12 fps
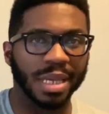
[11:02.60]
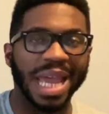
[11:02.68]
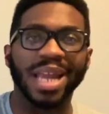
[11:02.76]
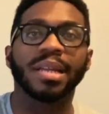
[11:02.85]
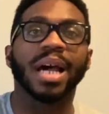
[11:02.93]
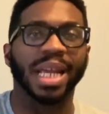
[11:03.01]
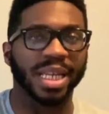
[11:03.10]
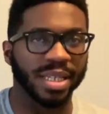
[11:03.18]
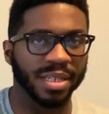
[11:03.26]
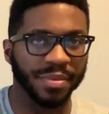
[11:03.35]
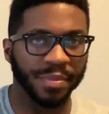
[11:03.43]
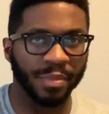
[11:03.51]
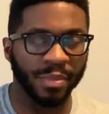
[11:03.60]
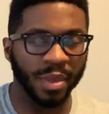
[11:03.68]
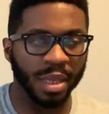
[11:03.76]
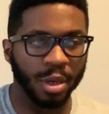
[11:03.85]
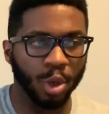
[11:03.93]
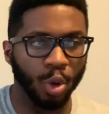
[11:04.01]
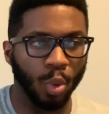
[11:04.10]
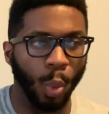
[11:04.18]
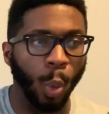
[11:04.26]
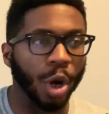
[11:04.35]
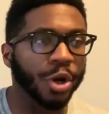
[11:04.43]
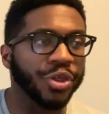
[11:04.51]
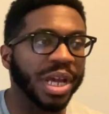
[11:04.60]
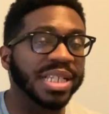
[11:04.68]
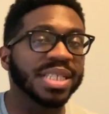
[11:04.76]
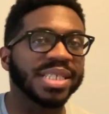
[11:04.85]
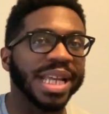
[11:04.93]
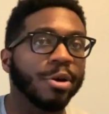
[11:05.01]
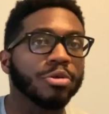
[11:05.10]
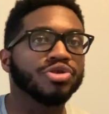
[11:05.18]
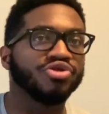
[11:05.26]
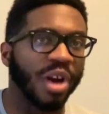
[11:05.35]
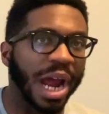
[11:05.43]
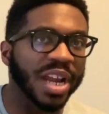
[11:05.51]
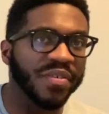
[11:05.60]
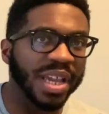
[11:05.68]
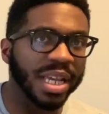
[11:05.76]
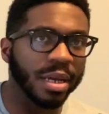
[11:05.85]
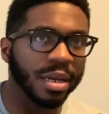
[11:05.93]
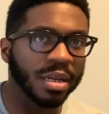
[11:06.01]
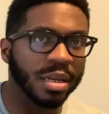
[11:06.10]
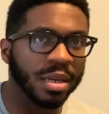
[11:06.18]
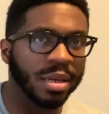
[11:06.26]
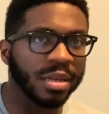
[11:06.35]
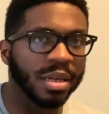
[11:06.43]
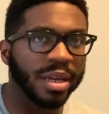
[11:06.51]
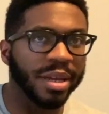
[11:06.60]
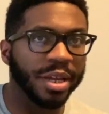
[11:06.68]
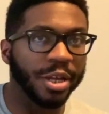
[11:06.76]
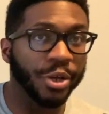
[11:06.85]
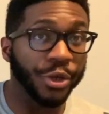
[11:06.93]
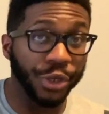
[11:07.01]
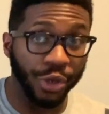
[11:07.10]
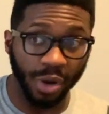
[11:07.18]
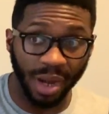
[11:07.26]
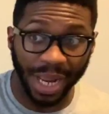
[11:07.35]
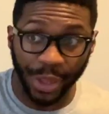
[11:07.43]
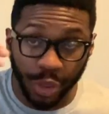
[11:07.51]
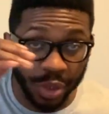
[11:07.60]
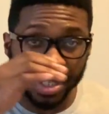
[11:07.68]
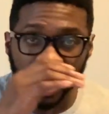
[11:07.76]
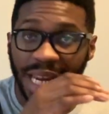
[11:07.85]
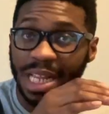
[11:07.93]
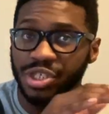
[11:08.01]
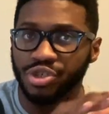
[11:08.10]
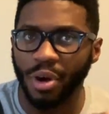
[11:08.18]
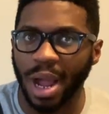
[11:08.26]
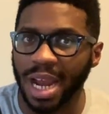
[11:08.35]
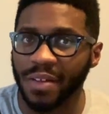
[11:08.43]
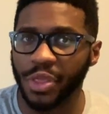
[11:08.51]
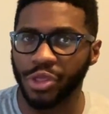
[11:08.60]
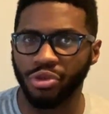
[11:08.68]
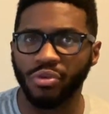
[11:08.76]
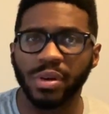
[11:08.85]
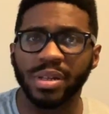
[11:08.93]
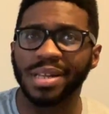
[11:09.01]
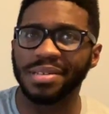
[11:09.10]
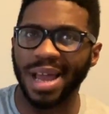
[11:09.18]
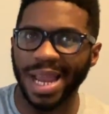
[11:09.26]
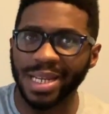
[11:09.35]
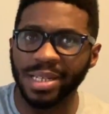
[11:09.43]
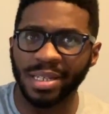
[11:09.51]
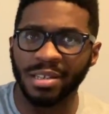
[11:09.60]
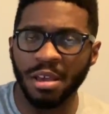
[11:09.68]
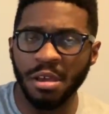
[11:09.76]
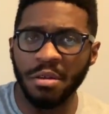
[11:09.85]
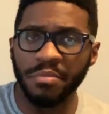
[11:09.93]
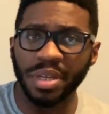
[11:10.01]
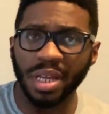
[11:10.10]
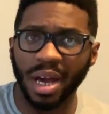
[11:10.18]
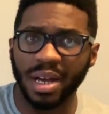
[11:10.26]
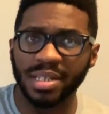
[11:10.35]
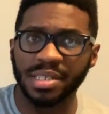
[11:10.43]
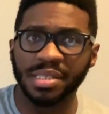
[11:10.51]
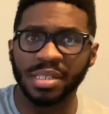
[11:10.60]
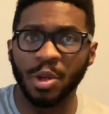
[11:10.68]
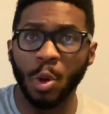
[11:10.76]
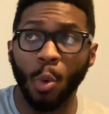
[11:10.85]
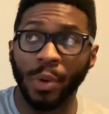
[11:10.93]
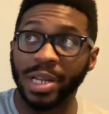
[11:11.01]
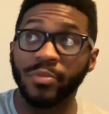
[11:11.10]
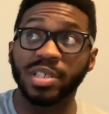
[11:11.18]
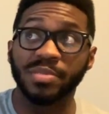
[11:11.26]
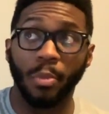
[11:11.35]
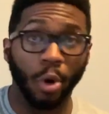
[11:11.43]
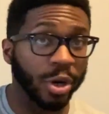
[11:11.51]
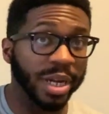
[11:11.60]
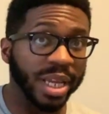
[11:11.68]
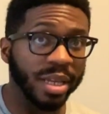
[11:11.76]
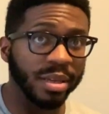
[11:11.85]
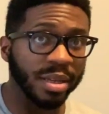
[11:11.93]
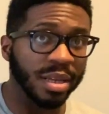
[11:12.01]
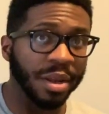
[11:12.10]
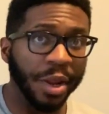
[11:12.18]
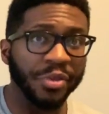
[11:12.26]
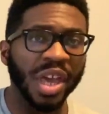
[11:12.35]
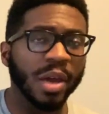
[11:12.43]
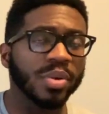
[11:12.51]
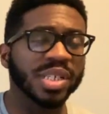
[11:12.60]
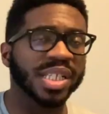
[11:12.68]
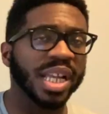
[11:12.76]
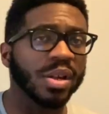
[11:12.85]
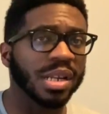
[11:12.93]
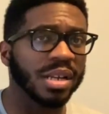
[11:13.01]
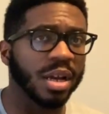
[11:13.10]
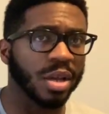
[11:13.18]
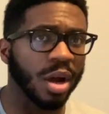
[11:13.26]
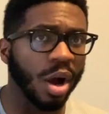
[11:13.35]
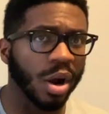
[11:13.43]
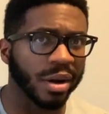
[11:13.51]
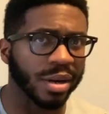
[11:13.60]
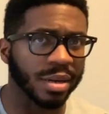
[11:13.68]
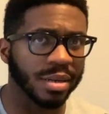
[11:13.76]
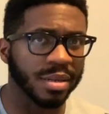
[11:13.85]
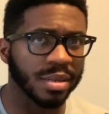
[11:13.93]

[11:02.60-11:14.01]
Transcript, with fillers: At night. Were they still driving? Like, did they drive through the night? Because when it was morning, they were still in the car.